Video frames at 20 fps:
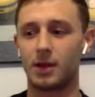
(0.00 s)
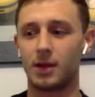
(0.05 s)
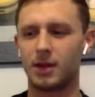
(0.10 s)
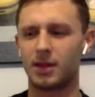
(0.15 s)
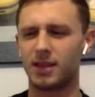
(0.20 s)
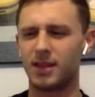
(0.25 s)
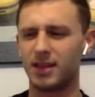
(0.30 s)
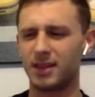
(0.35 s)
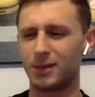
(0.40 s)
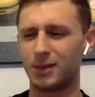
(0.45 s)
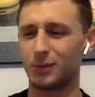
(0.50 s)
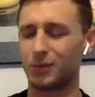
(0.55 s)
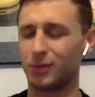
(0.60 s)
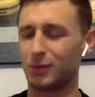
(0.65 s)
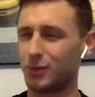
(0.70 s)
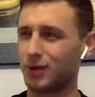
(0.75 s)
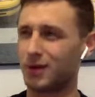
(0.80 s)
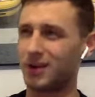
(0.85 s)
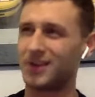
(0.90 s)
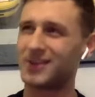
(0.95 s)
I think it was,
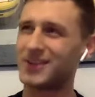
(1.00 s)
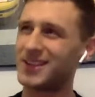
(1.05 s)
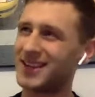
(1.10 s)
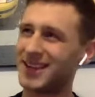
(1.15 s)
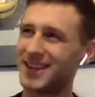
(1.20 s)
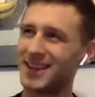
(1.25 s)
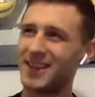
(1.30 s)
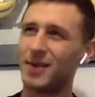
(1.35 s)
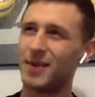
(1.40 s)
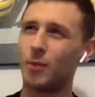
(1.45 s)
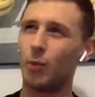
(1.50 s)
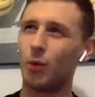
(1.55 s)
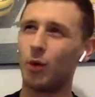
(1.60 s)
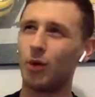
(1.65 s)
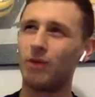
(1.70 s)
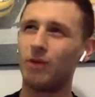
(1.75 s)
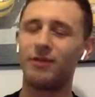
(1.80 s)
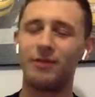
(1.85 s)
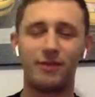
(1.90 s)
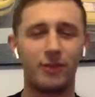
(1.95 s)
did I get them
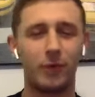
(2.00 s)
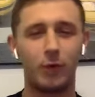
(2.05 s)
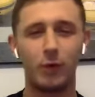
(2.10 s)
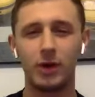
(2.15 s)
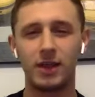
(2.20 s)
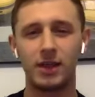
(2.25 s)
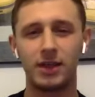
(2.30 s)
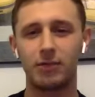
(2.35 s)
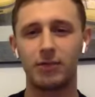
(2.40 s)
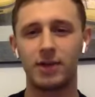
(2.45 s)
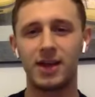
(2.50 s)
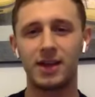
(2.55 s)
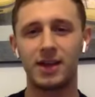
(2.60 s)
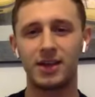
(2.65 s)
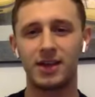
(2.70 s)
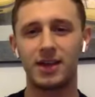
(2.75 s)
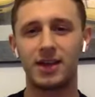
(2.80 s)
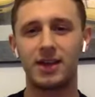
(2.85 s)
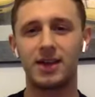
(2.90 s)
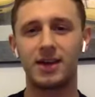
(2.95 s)
143? I
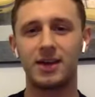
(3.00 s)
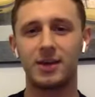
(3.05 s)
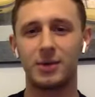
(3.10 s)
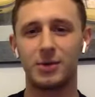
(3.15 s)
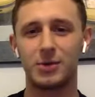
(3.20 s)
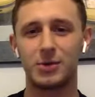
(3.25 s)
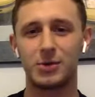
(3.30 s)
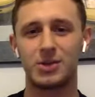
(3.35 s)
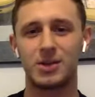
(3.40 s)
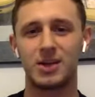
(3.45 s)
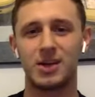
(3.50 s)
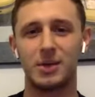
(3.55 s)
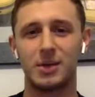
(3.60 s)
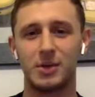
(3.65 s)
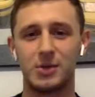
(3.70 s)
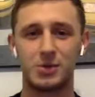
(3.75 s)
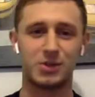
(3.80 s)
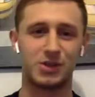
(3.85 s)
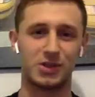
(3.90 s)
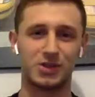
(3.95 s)
think, which was
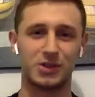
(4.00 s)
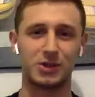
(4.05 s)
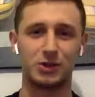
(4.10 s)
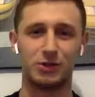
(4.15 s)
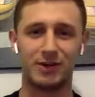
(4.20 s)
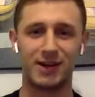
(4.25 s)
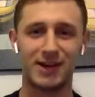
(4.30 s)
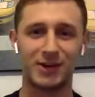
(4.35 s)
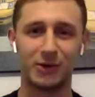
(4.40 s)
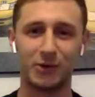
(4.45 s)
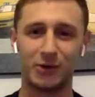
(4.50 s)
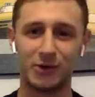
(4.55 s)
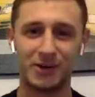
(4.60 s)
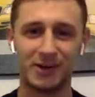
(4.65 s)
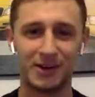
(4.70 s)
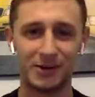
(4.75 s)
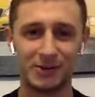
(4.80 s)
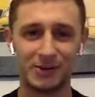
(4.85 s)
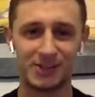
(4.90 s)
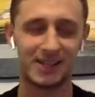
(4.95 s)
a school record,
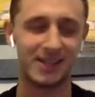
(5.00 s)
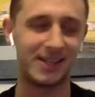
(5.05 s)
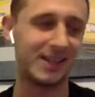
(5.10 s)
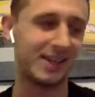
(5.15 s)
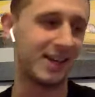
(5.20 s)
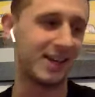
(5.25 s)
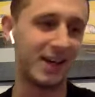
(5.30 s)
and I was like,